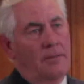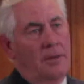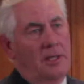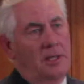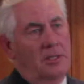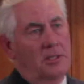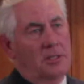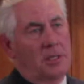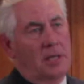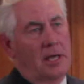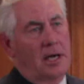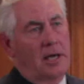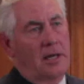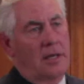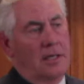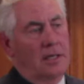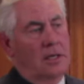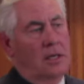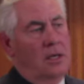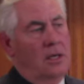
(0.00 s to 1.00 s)
been in
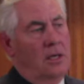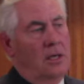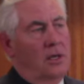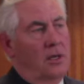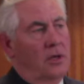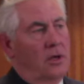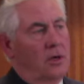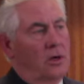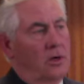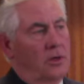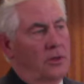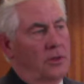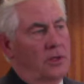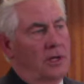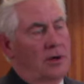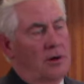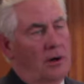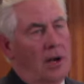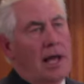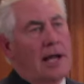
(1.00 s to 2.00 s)
scouting on
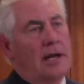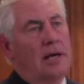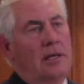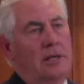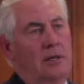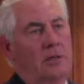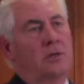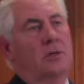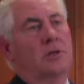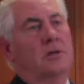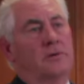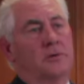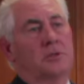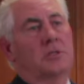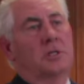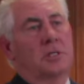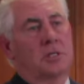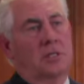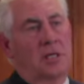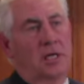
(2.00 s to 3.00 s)
their likelihood of
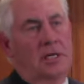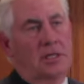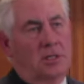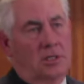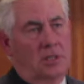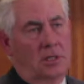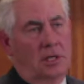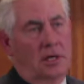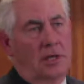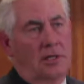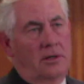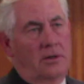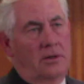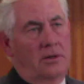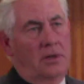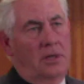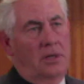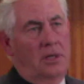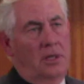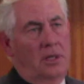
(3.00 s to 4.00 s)
success later.
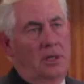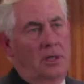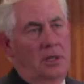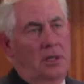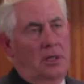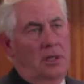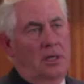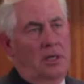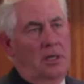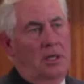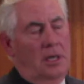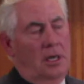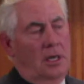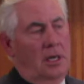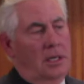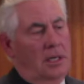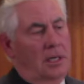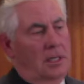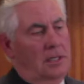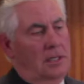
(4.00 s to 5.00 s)
Uh,
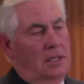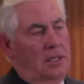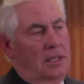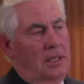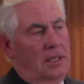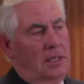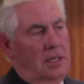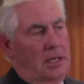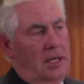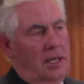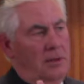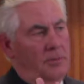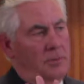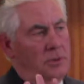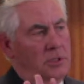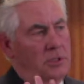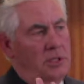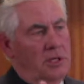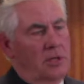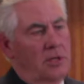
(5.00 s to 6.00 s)
and in
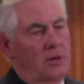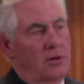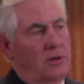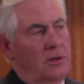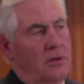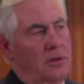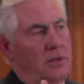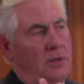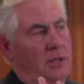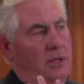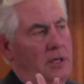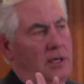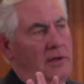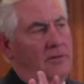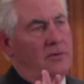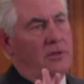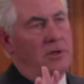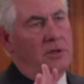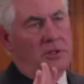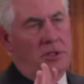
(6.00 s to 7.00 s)
particular,
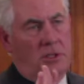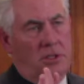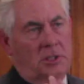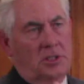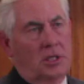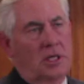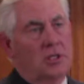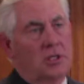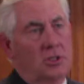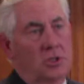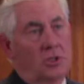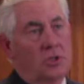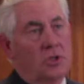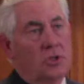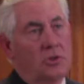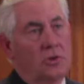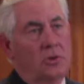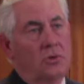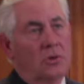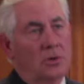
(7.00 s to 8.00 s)
even their success in
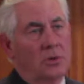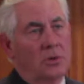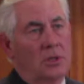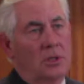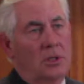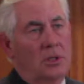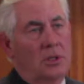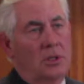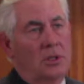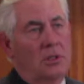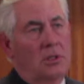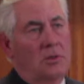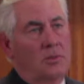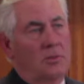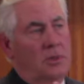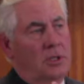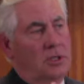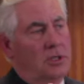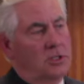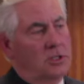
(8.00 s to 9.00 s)
school.
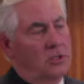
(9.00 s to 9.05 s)
Because